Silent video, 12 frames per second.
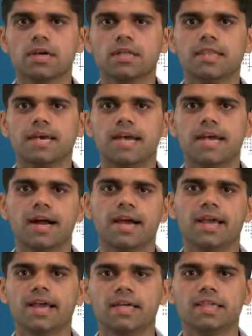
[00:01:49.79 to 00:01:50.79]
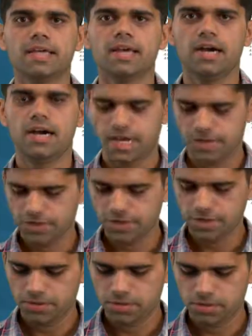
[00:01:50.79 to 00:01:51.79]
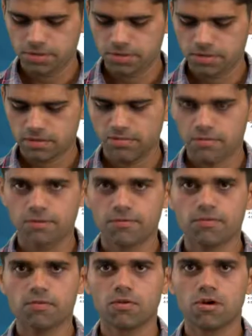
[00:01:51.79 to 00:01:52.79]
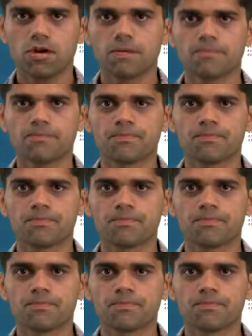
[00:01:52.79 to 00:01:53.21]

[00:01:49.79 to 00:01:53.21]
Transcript: the AI that I introduced before.